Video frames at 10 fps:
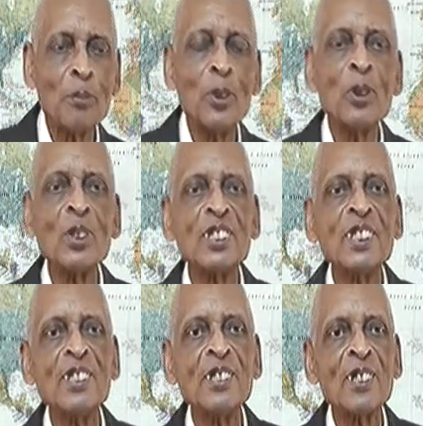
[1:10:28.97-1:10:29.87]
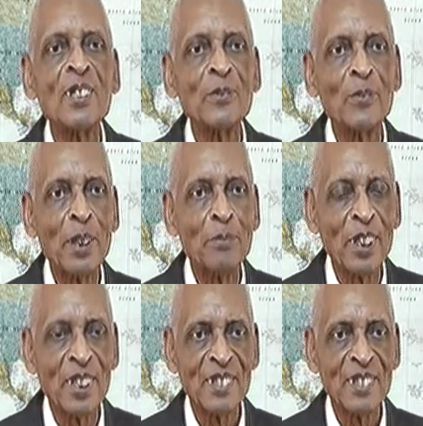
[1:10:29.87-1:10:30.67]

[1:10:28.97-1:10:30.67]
more than the northern white man.